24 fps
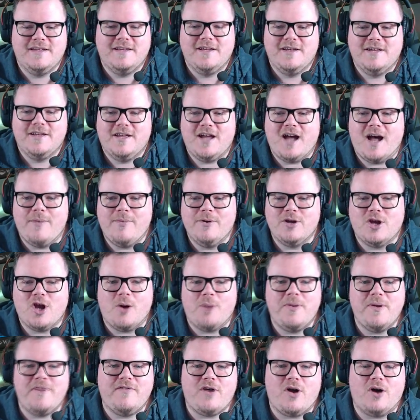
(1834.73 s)
Carbon
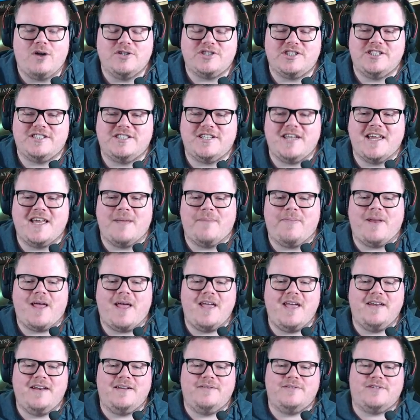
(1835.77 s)
copy of the Hostage Taker
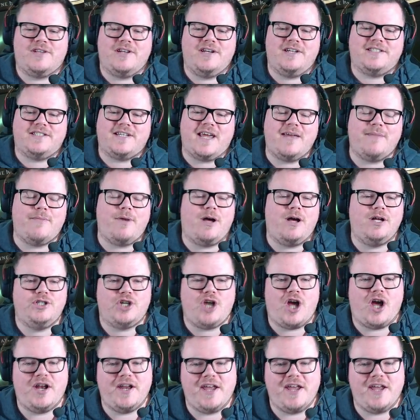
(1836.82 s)
Blade and is going to take my Ajani